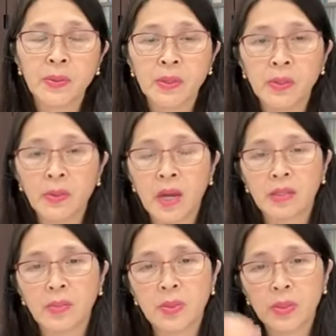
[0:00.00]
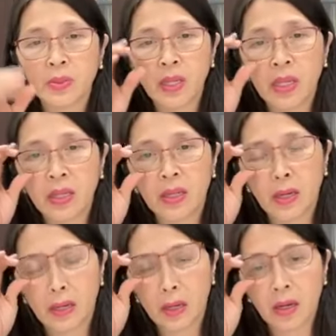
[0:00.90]
to contribute in
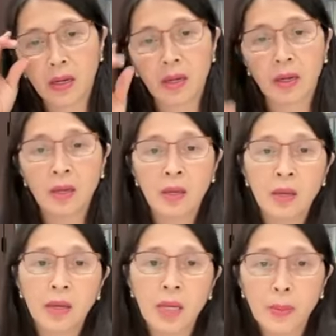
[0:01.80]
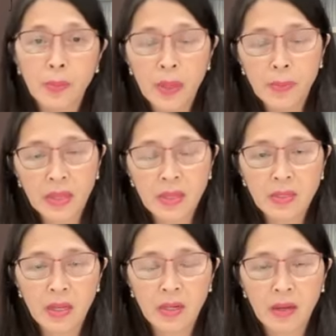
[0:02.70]
the
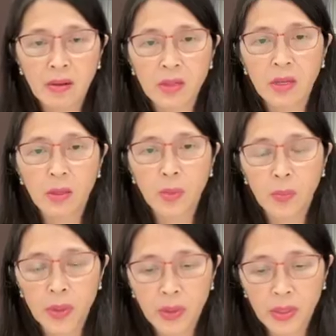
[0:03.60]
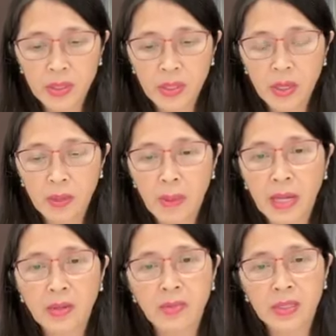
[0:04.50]
implementation of the global
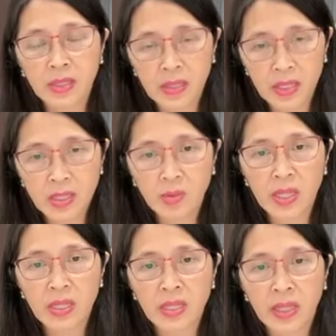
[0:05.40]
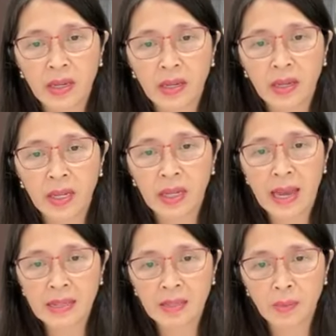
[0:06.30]
biodiversity strategic and
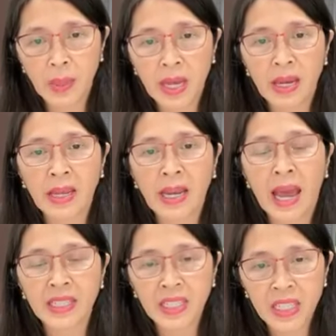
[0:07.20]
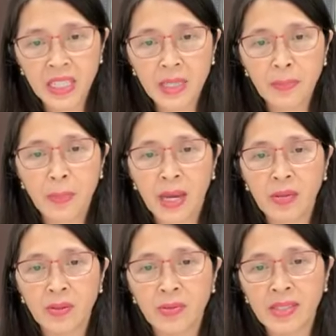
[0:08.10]
action plan and achieve
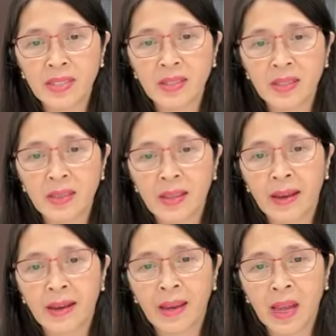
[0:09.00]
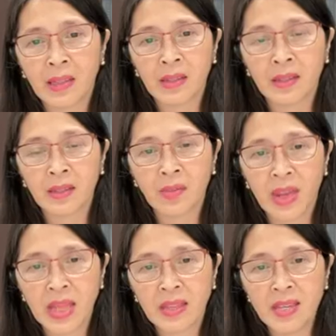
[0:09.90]
biodiversity target
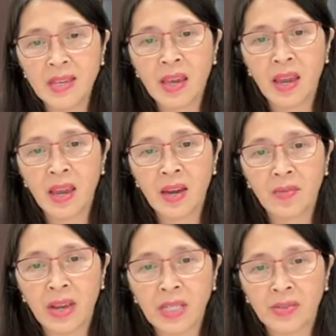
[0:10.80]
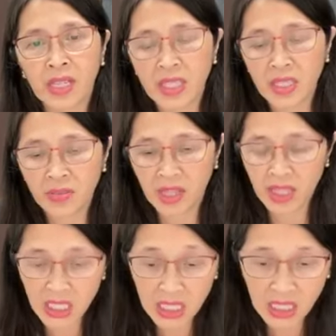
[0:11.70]

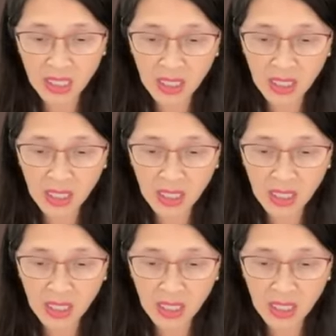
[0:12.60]
2011-2020.